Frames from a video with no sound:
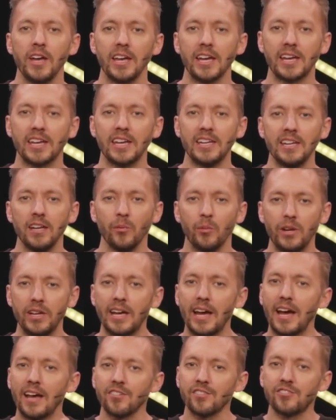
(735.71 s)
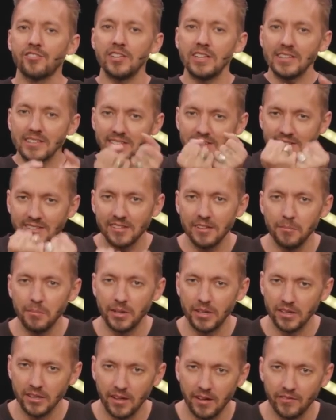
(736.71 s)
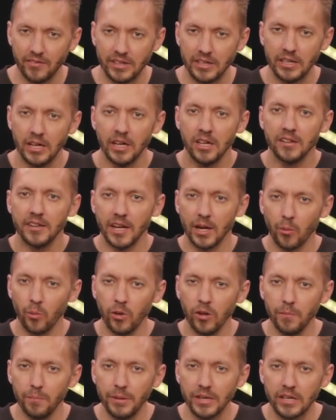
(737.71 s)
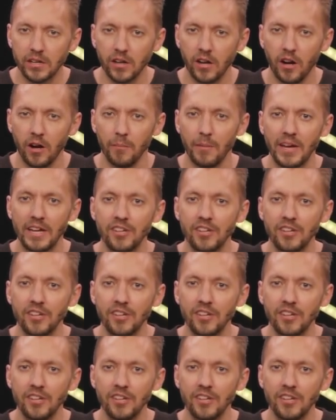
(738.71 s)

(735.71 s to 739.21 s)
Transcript: It can, when it has Jesus in the middle of it, there will be calm.